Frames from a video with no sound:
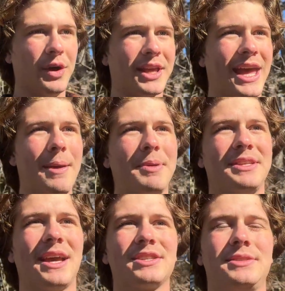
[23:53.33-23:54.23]
it can't be
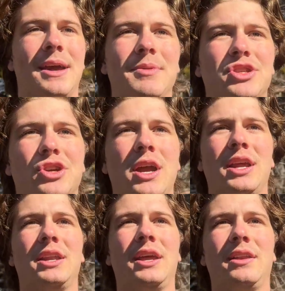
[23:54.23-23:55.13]

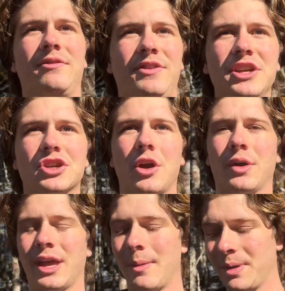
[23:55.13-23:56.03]
demonstrated in vitro. It
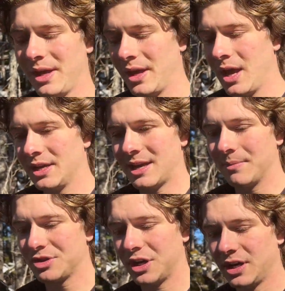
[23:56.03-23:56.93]
can't be
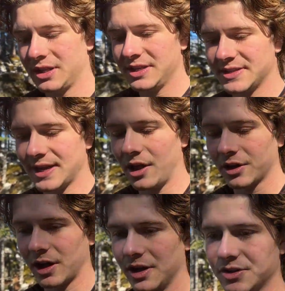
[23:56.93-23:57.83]
demonstrated in these cell
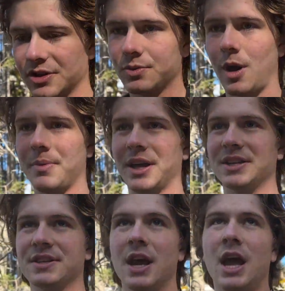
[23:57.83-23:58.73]
cultures, well,
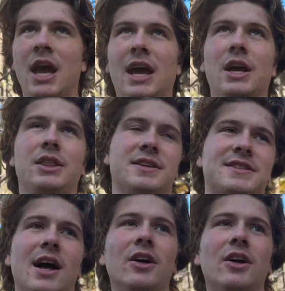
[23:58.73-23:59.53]
because the cell